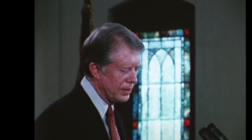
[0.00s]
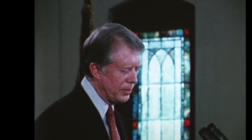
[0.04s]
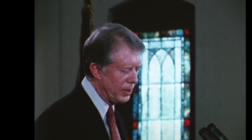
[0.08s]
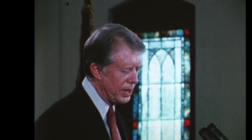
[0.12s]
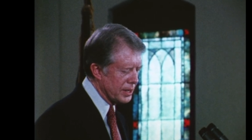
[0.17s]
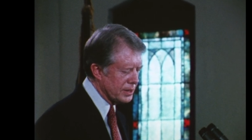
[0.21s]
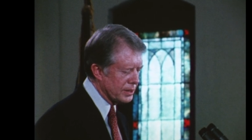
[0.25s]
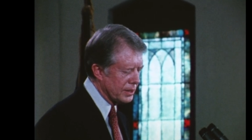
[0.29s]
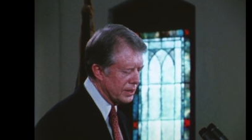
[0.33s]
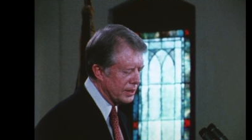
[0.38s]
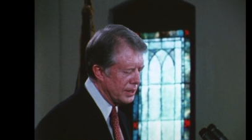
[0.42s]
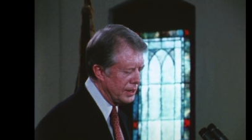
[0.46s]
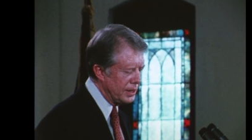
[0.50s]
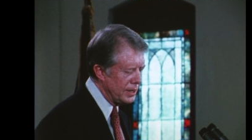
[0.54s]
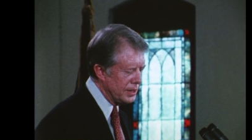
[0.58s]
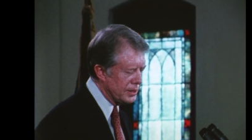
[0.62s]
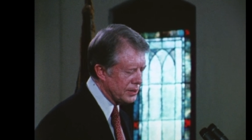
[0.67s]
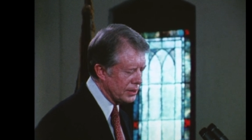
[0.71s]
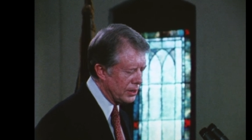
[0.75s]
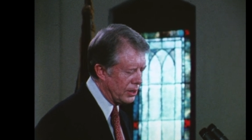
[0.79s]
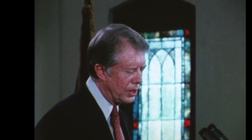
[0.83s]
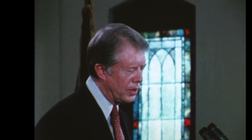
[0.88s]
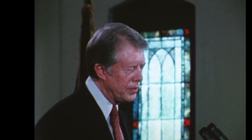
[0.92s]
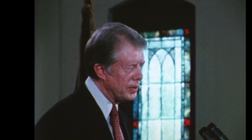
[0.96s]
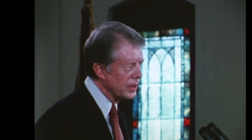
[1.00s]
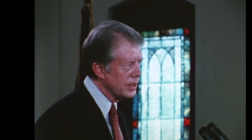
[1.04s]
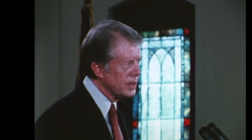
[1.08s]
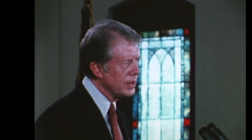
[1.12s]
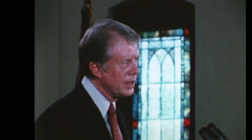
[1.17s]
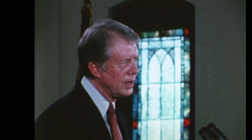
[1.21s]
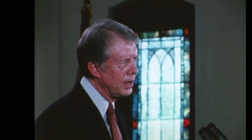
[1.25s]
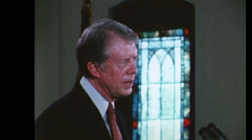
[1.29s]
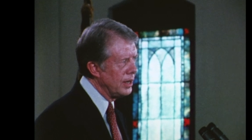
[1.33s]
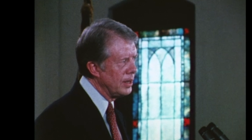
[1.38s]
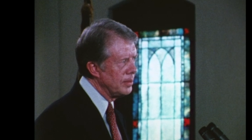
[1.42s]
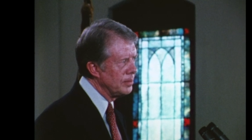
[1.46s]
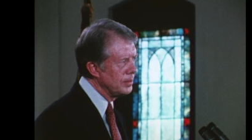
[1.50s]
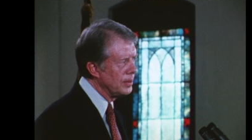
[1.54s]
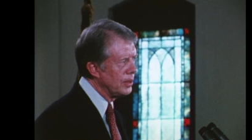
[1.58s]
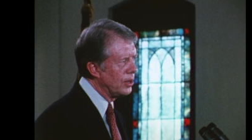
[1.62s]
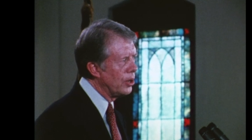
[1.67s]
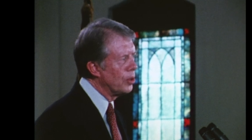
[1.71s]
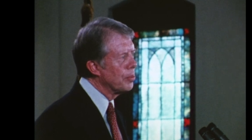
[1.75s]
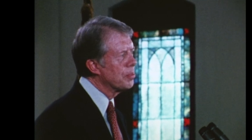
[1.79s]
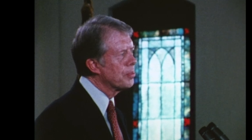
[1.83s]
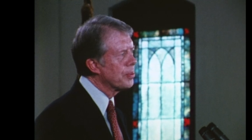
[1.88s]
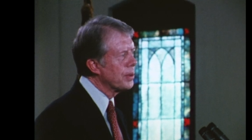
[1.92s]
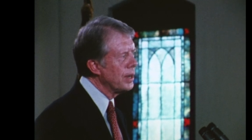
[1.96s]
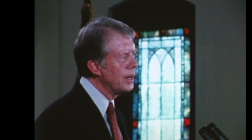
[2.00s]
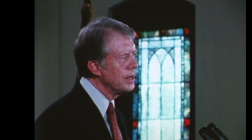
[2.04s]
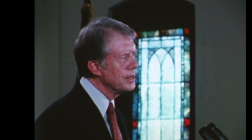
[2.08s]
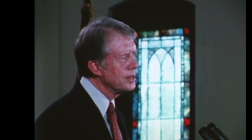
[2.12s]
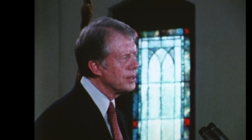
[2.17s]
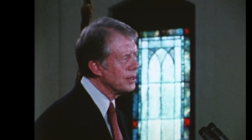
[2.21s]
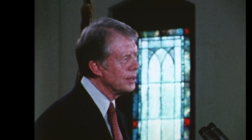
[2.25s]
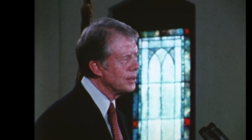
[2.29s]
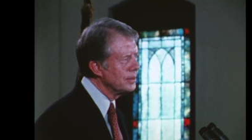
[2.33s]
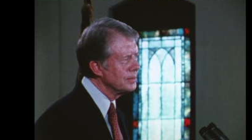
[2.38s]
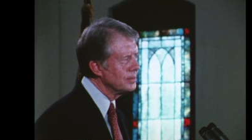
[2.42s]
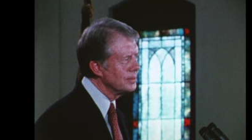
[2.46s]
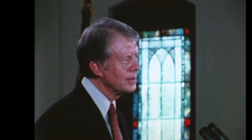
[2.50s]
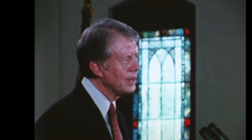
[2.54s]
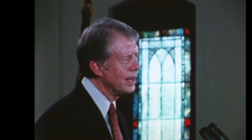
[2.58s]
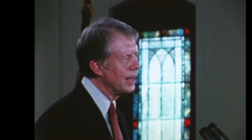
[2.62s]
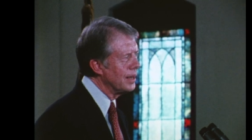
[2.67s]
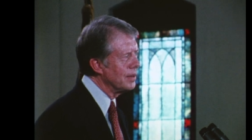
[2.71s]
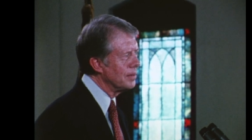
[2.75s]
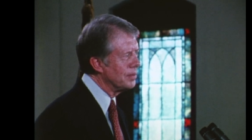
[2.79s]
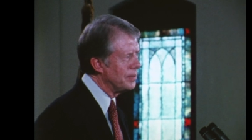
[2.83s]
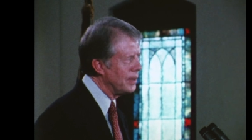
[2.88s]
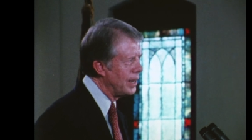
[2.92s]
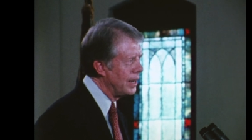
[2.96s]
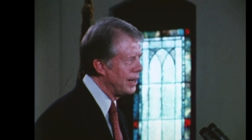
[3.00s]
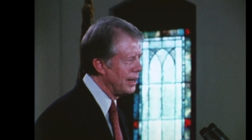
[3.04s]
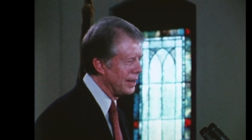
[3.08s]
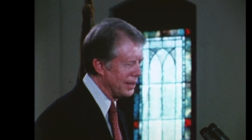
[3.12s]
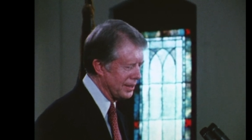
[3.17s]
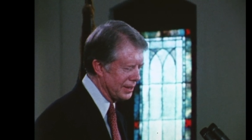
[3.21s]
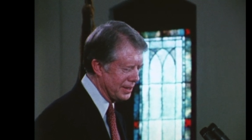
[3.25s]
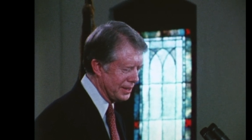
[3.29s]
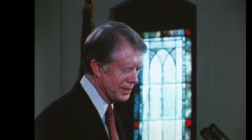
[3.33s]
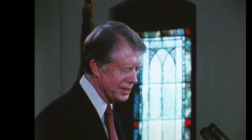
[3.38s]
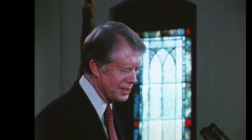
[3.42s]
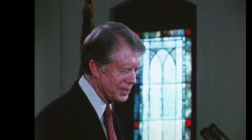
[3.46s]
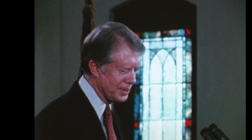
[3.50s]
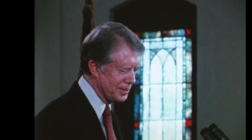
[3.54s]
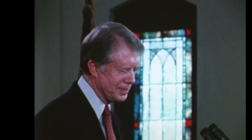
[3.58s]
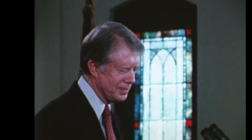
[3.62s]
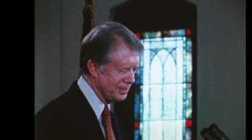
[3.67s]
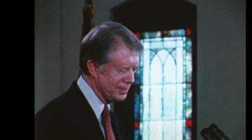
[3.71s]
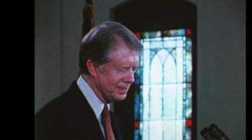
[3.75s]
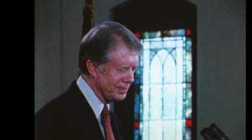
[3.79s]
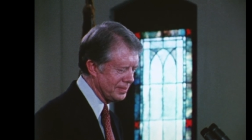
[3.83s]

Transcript: was the need to overcome oppression and violence